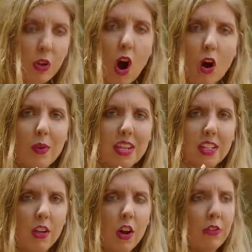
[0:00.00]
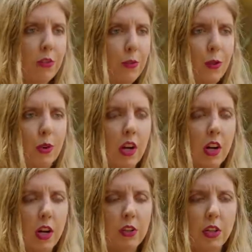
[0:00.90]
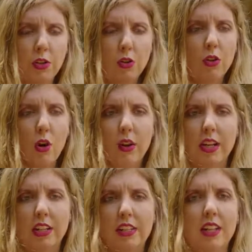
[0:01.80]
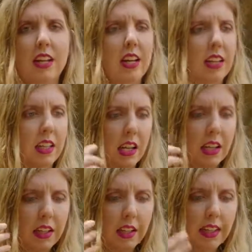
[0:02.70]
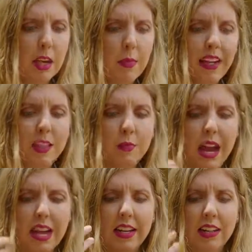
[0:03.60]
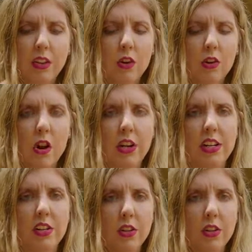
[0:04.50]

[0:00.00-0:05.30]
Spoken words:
Always learn through tutorials. Keep expanding your knowledge,